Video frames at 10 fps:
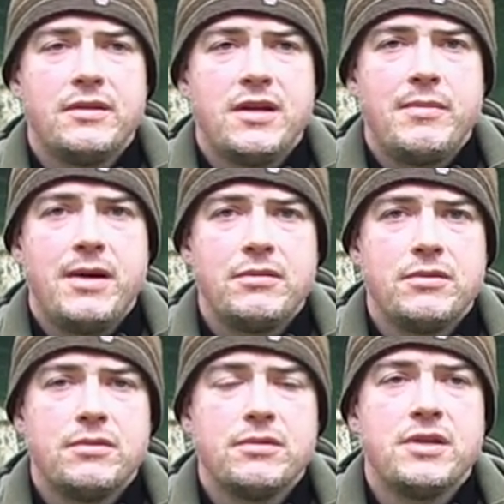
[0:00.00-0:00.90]
time
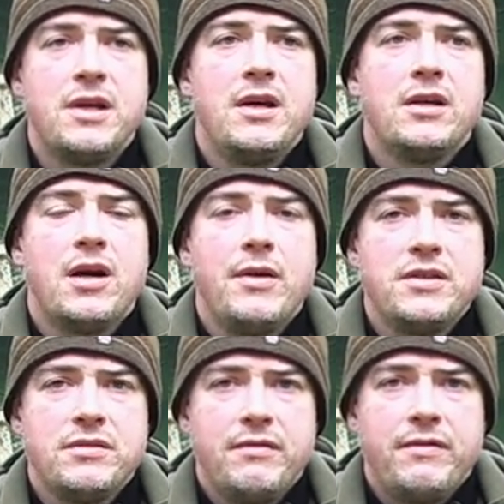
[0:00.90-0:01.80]
outdoors,
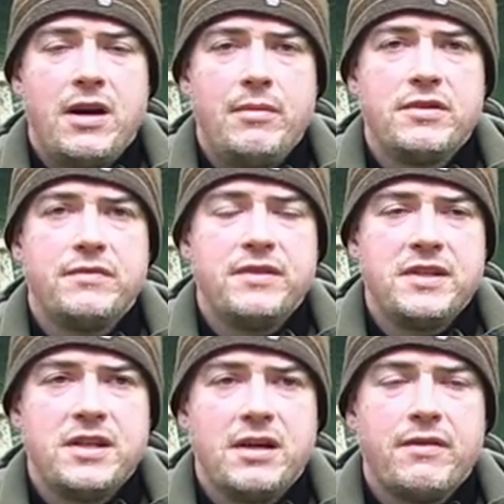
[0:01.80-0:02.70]
going to environments,
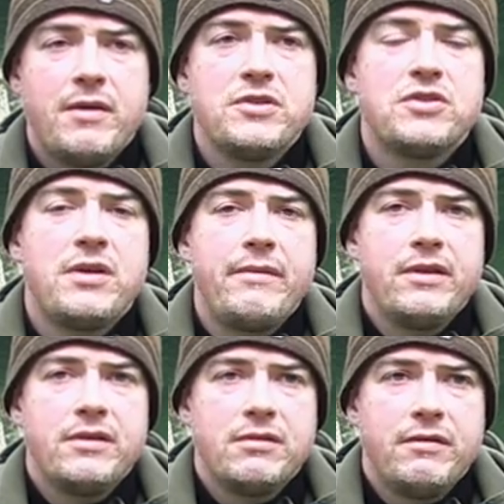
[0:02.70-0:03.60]
visiting environments,
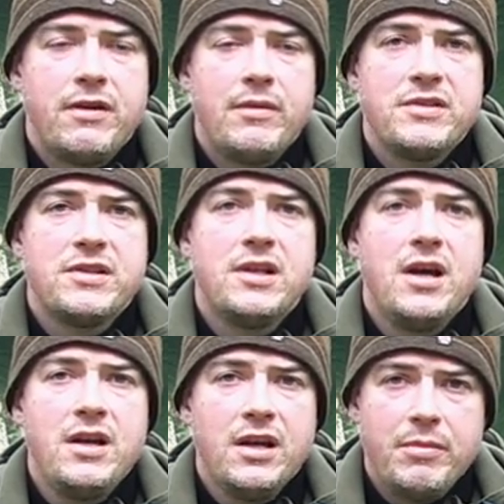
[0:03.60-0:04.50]
traveling through environments,
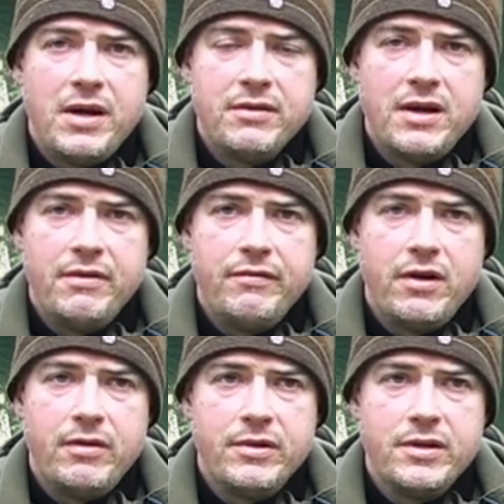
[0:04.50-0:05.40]
learning about that
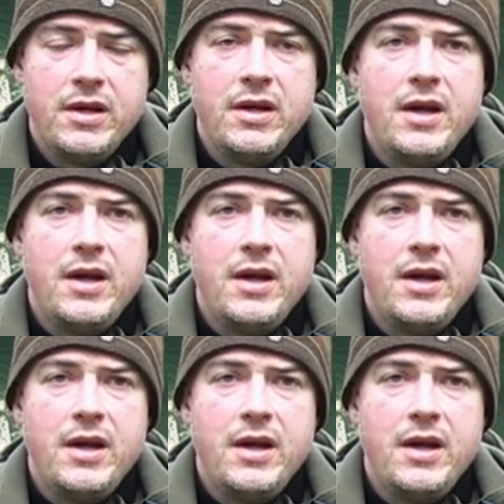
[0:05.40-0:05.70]
environment.